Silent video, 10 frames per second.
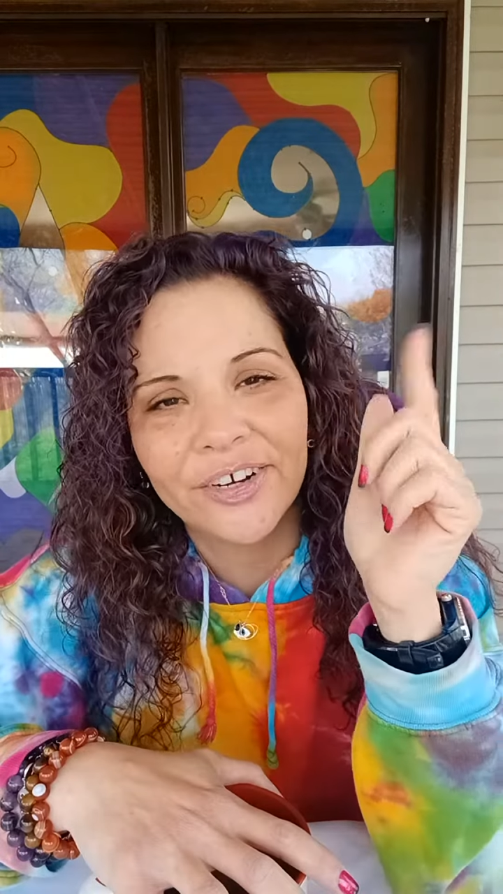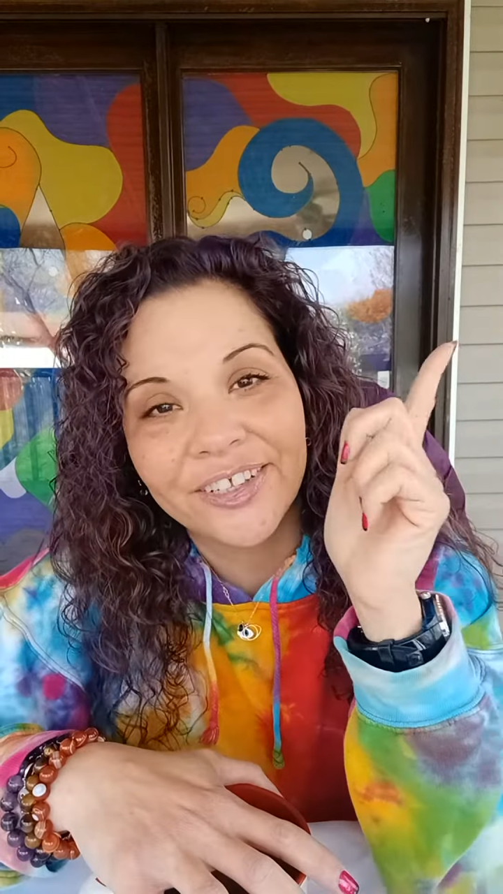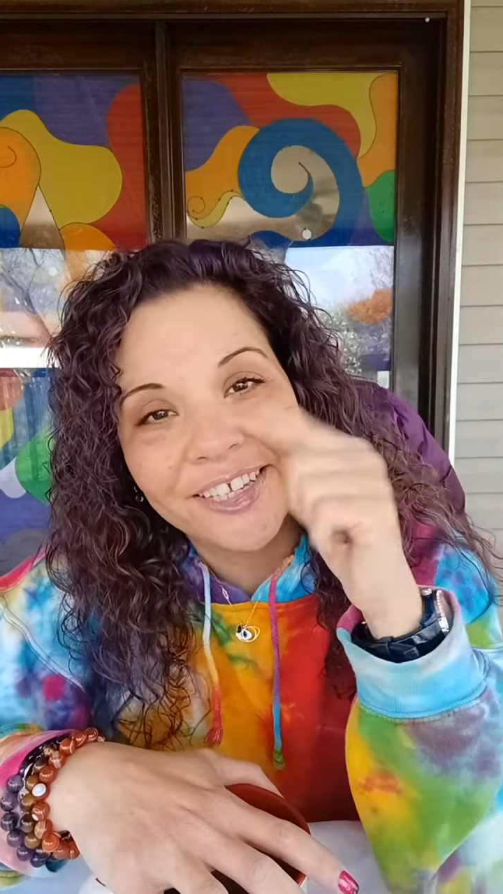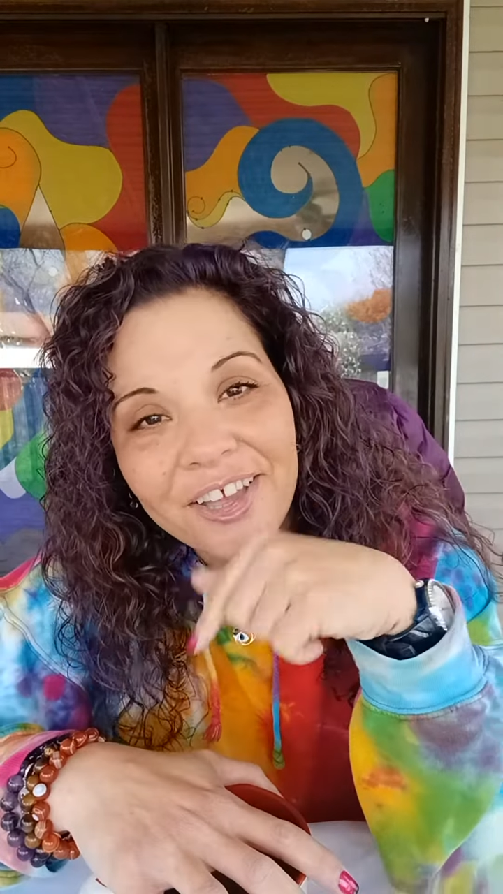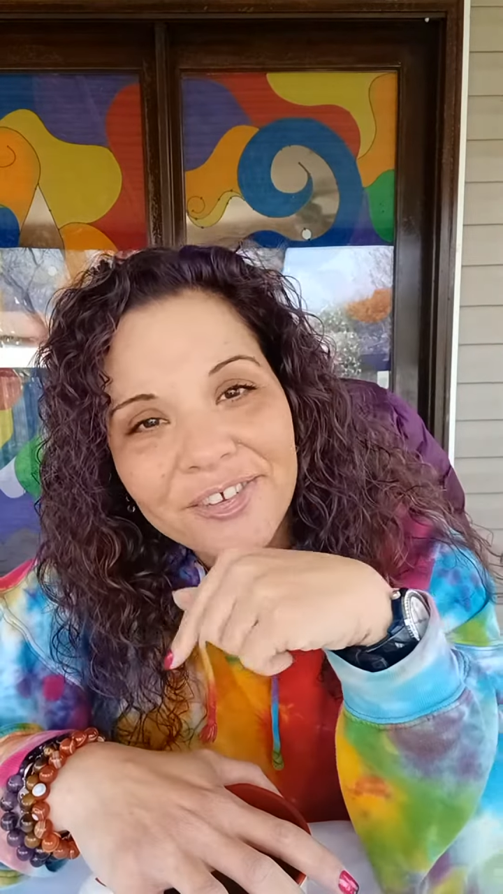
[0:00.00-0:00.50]

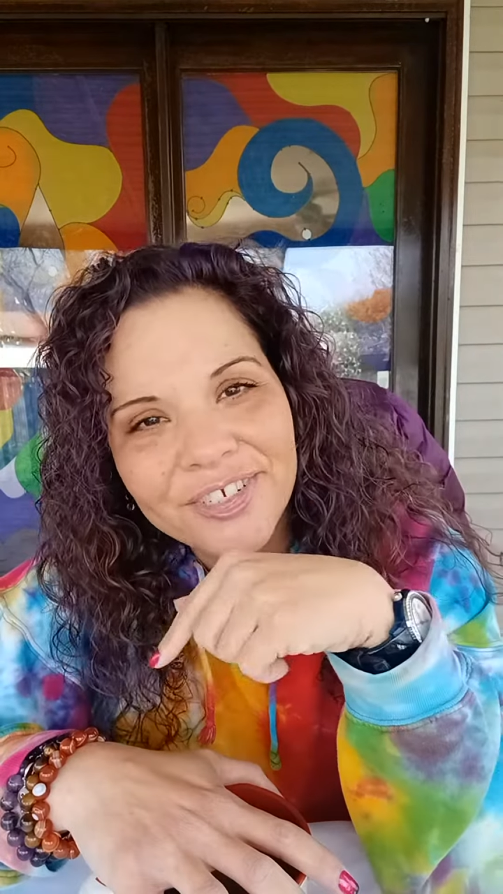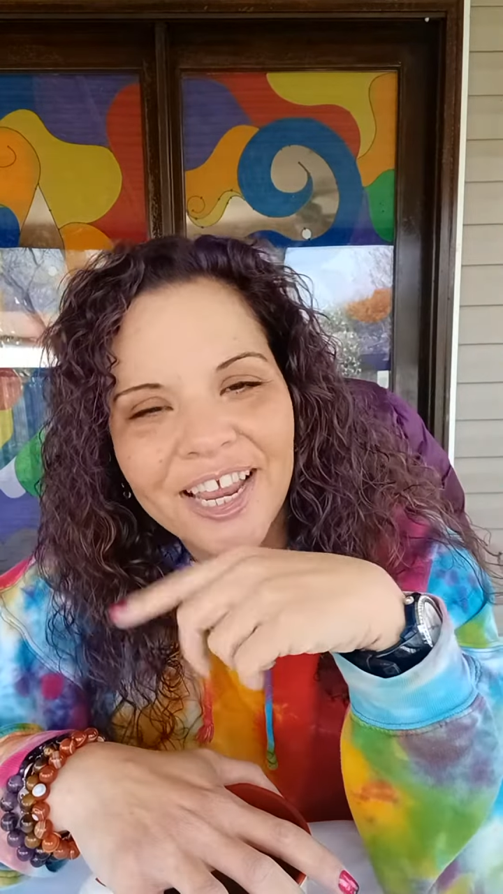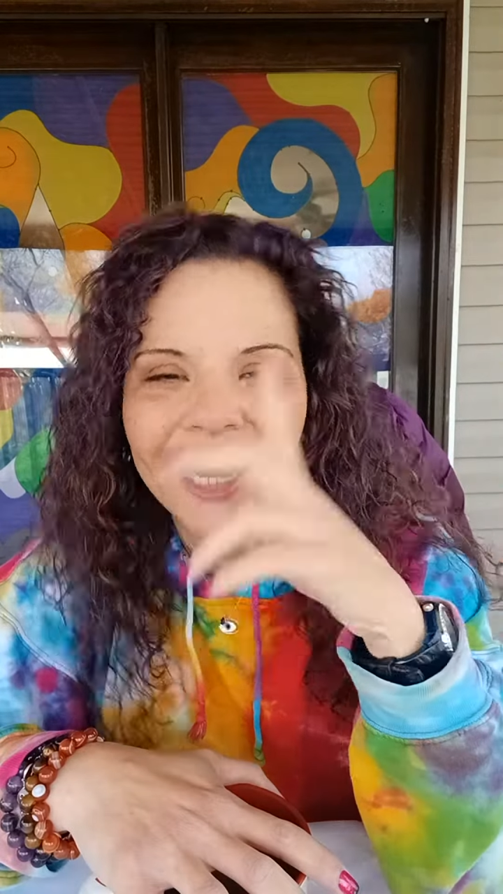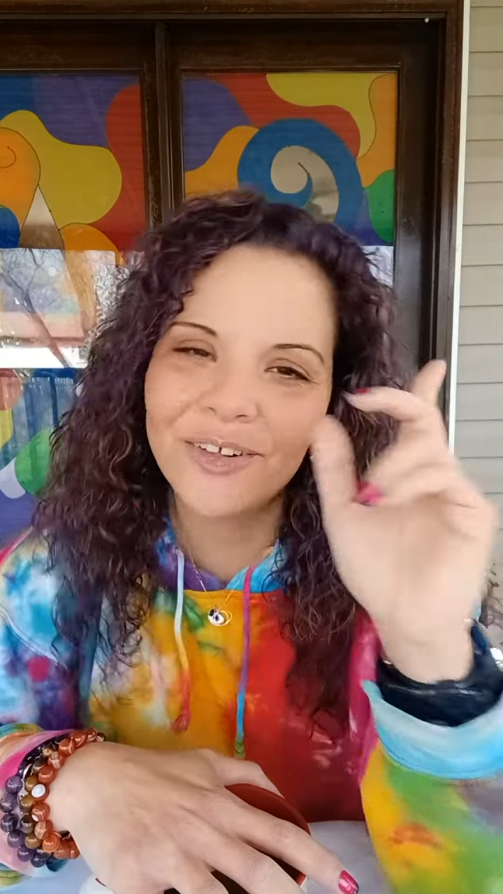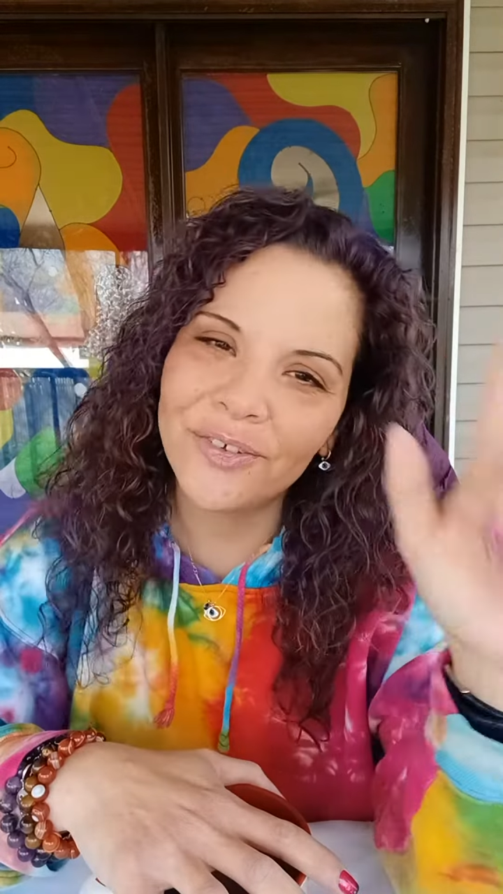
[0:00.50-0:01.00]
on the other
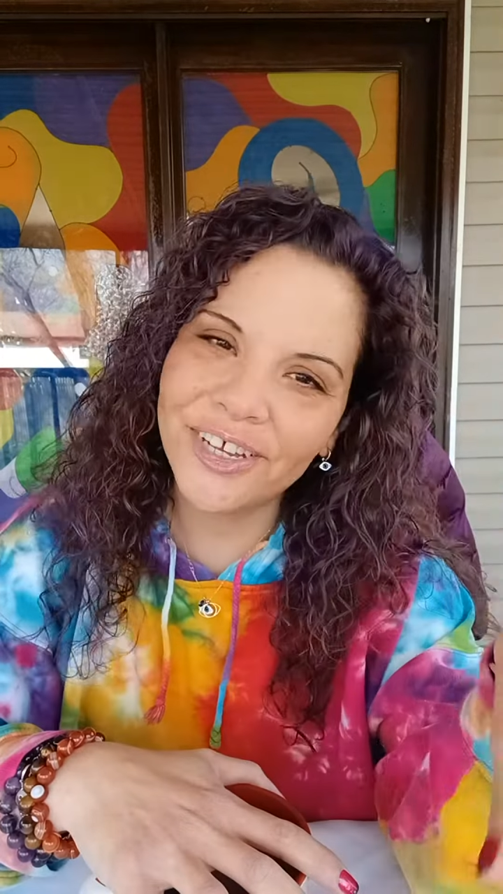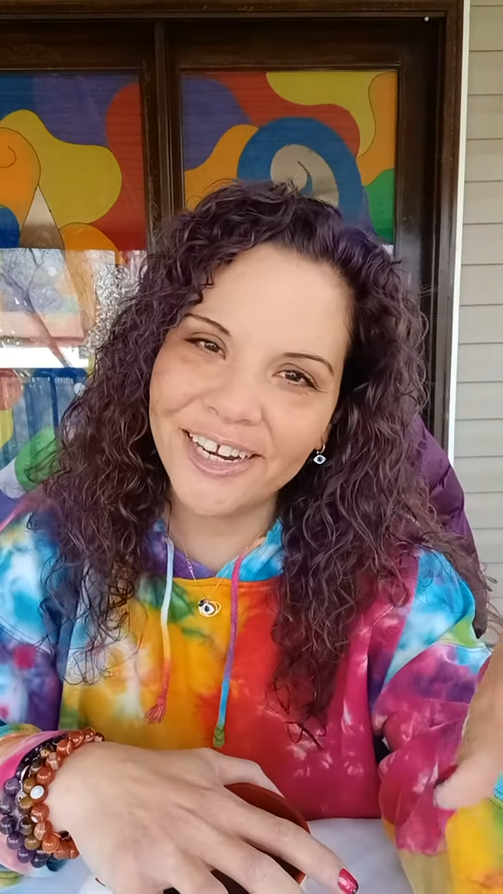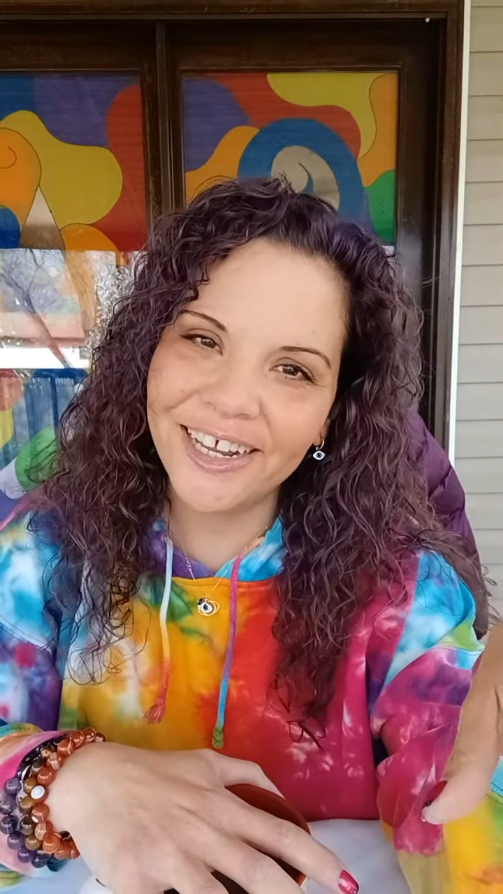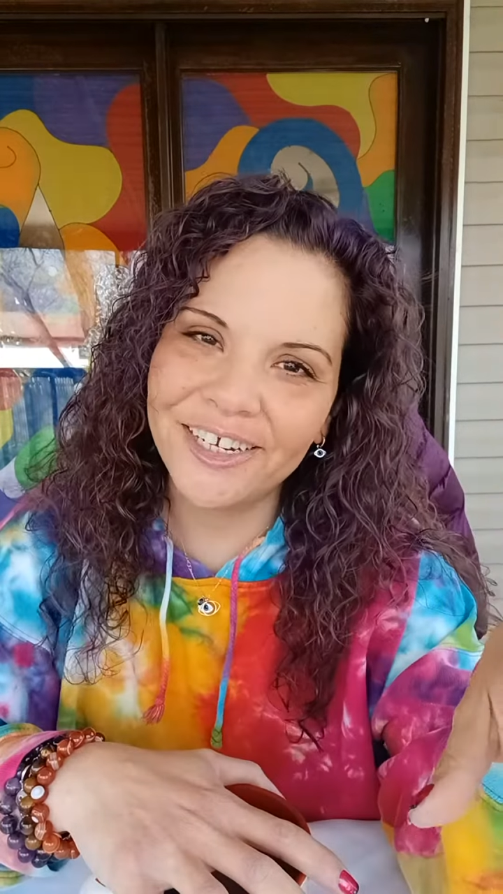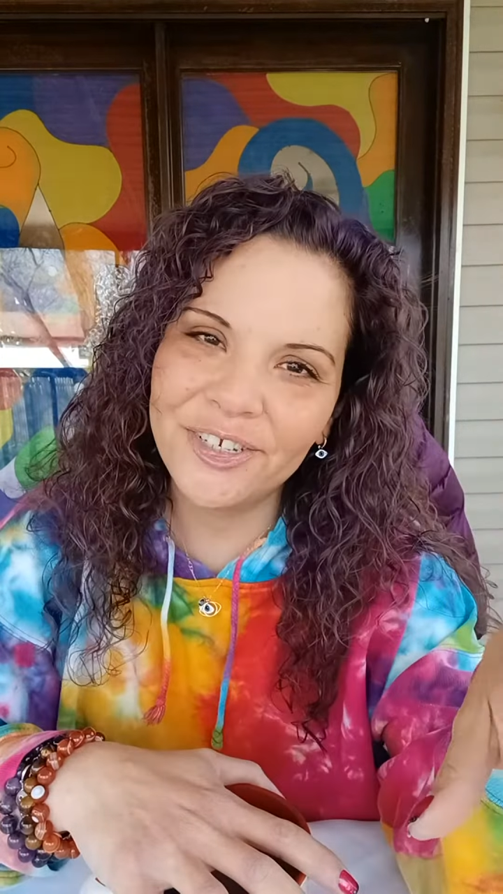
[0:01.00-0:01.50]
channel will
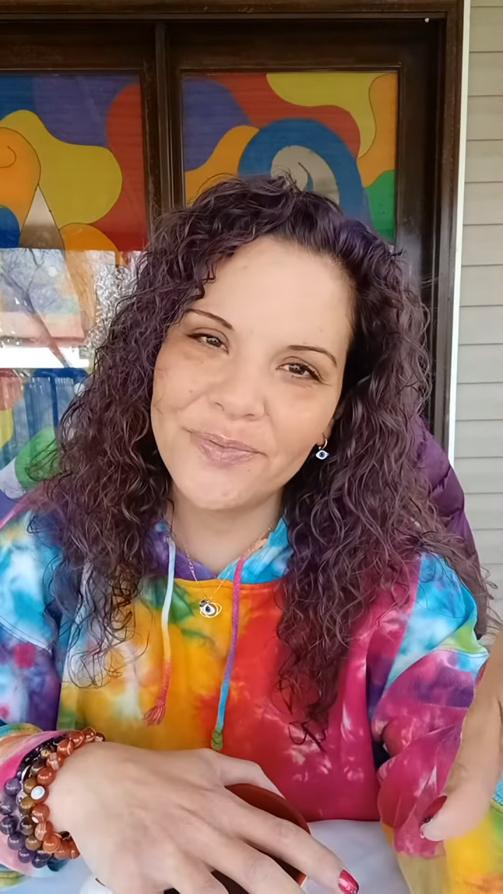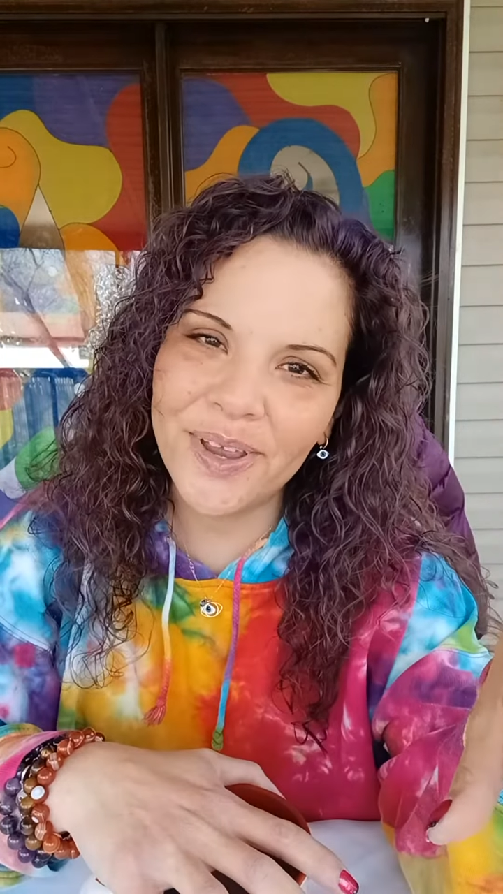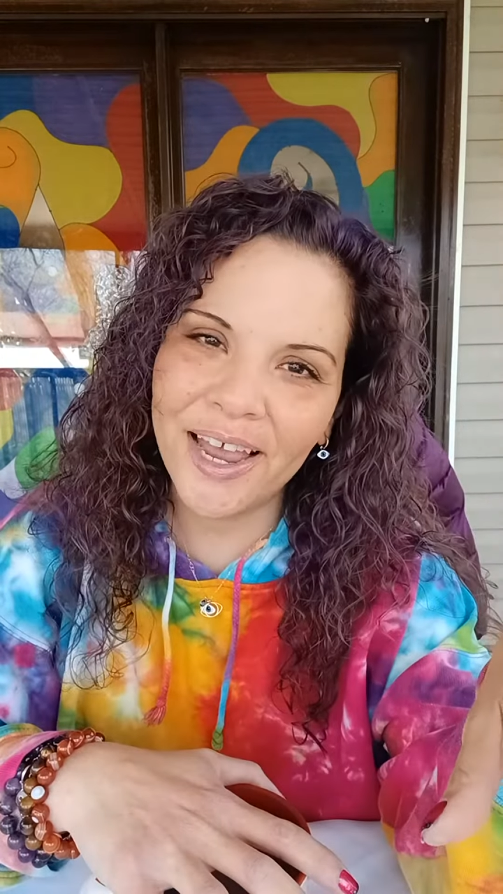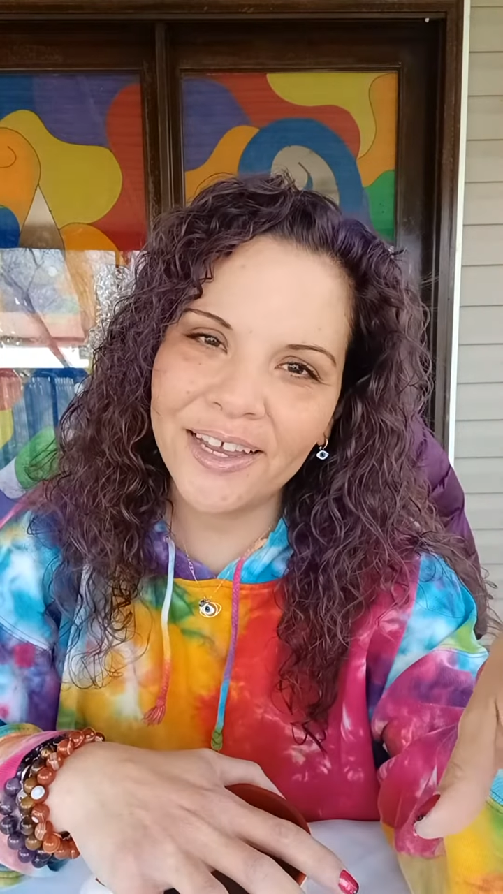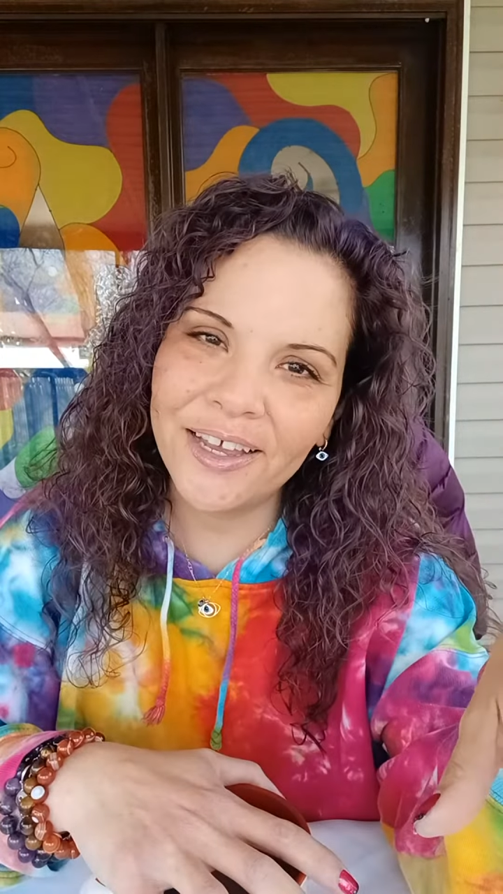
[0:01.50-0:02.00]
connect you
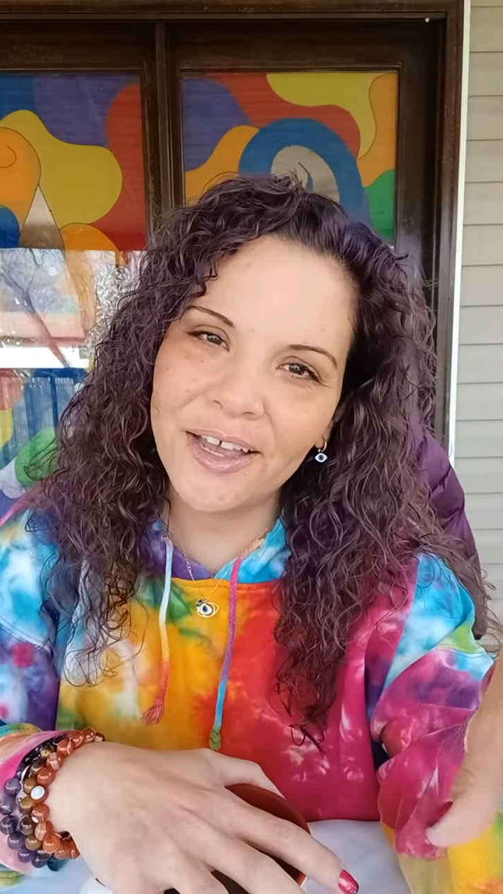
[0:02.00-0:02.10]
back